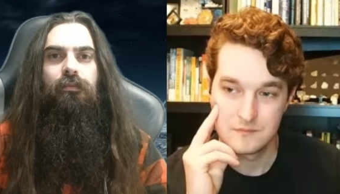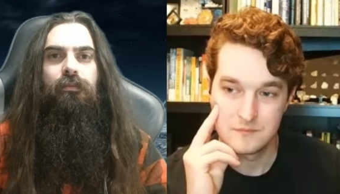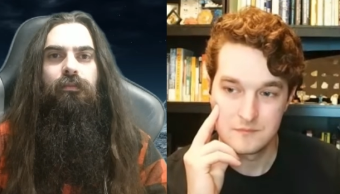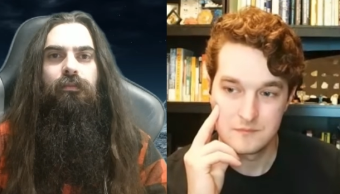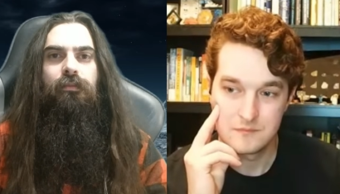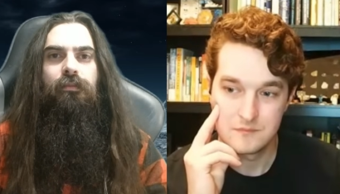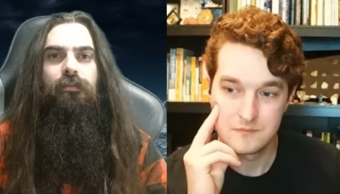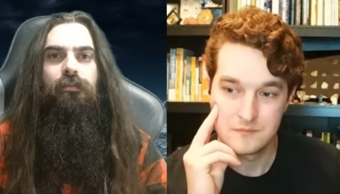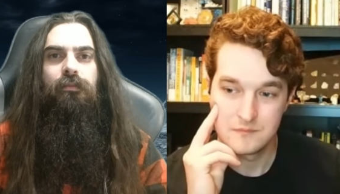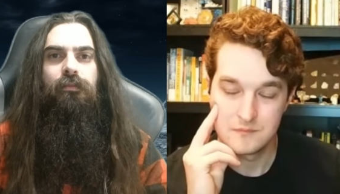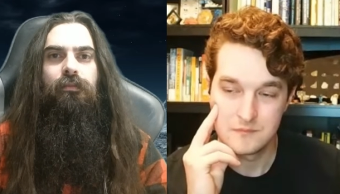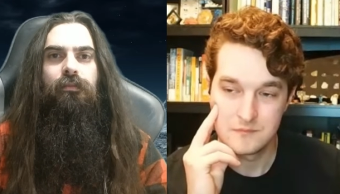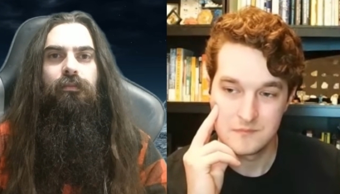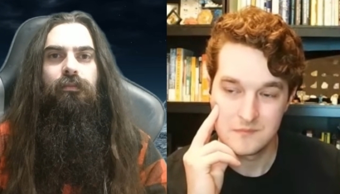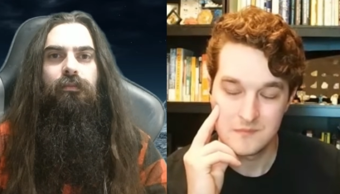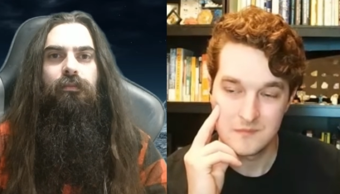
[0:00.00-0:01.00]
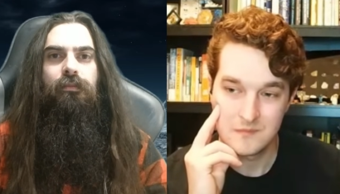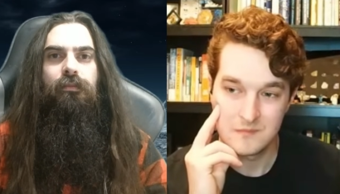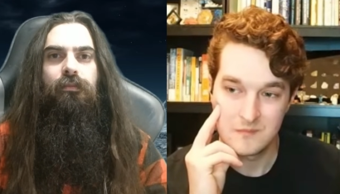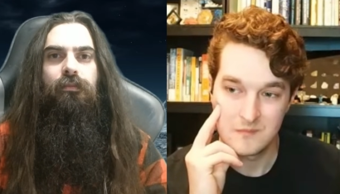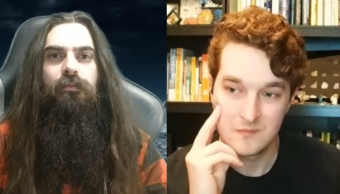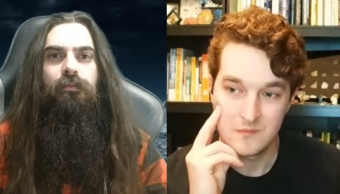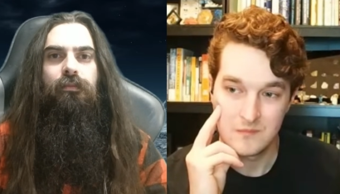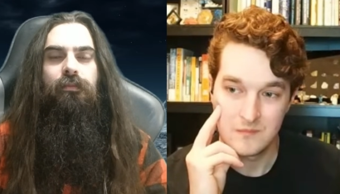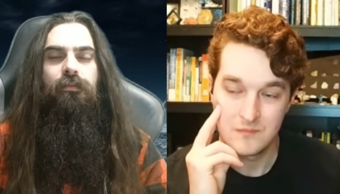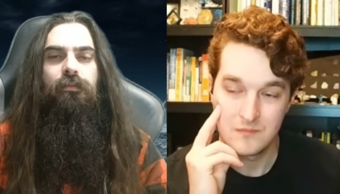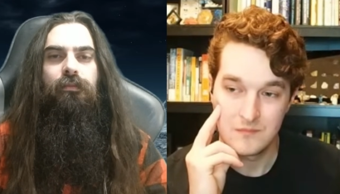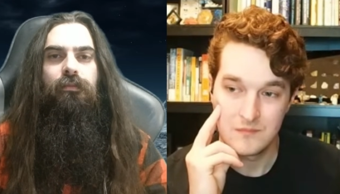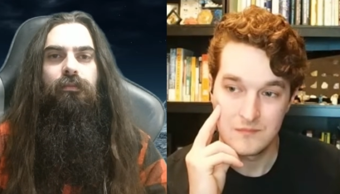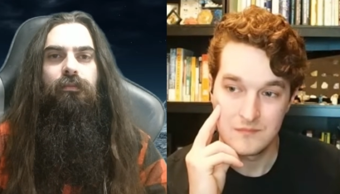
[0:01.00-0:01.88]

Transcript: (no one is talking)